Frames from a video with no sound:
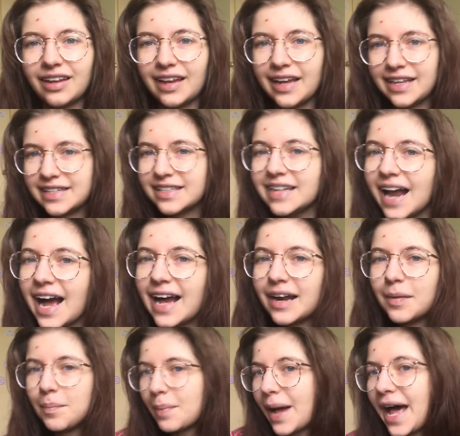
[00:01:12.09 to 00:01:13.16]
it's not a
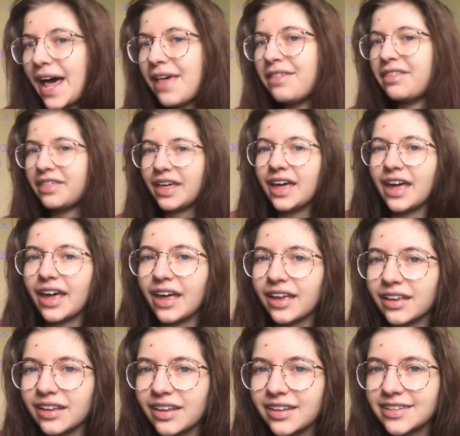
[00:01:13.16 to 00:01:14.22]
bad
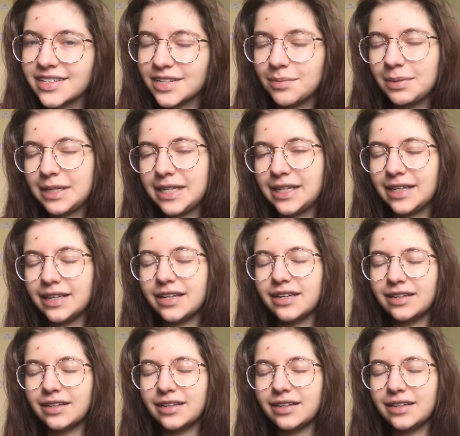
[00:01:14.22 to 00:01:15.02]
thing to be